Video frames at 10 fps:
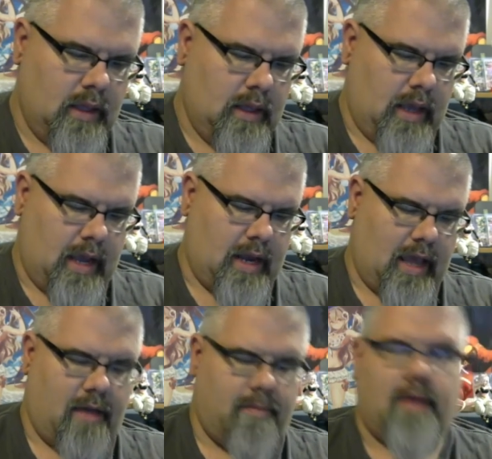And I
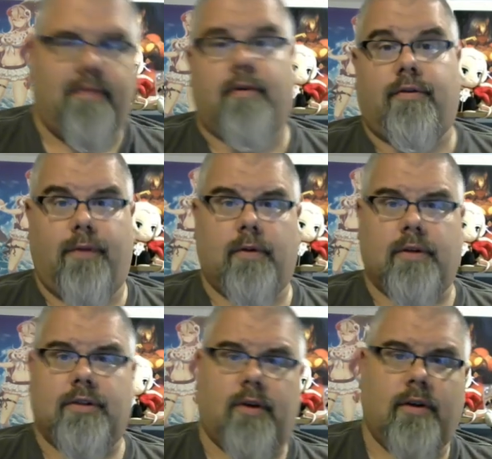have my first
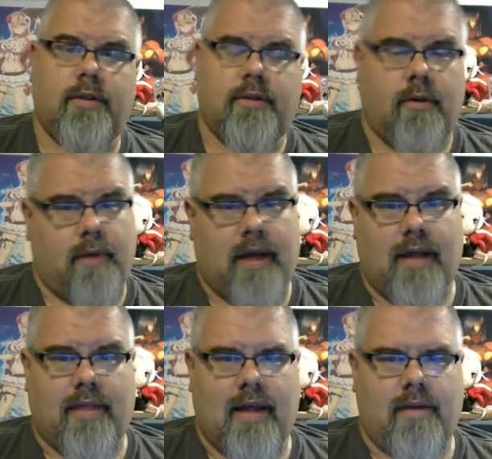focus charge, so we
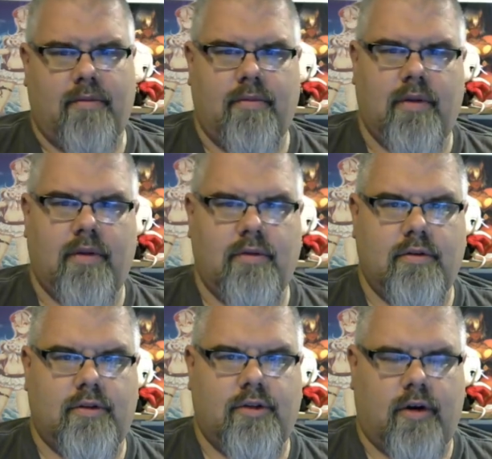got that
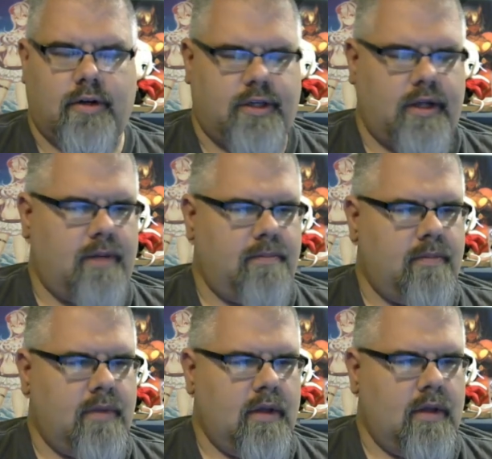charged up.
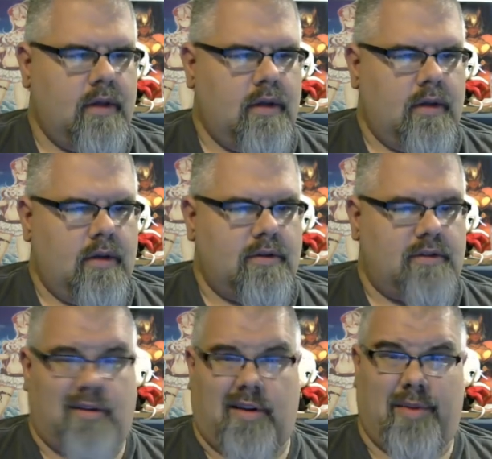
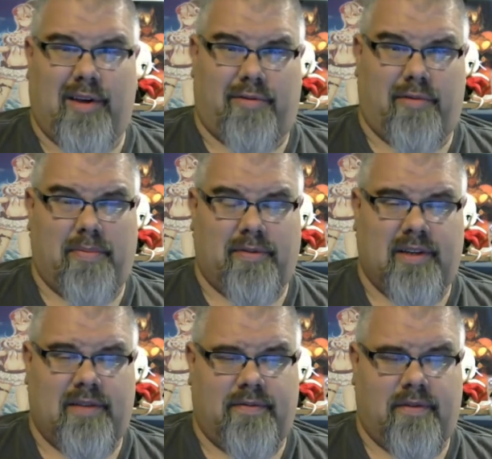Still gonna be at
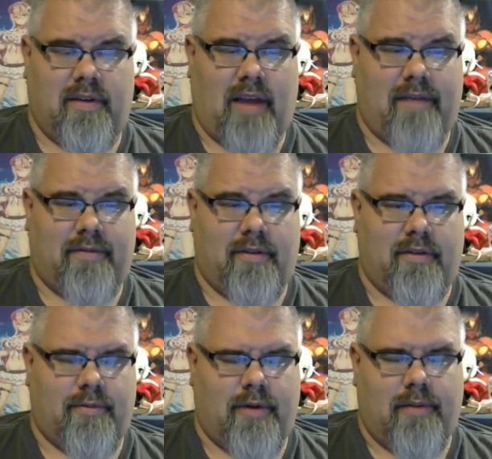3% for after
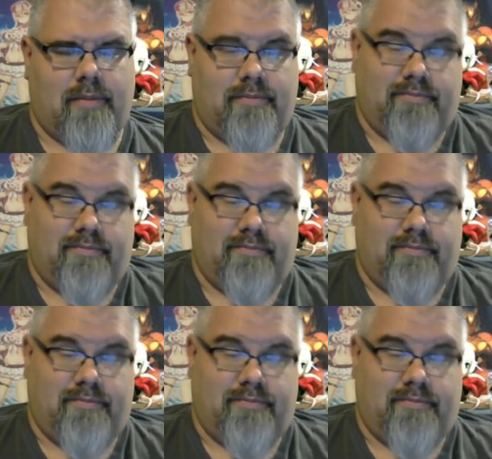this ring, but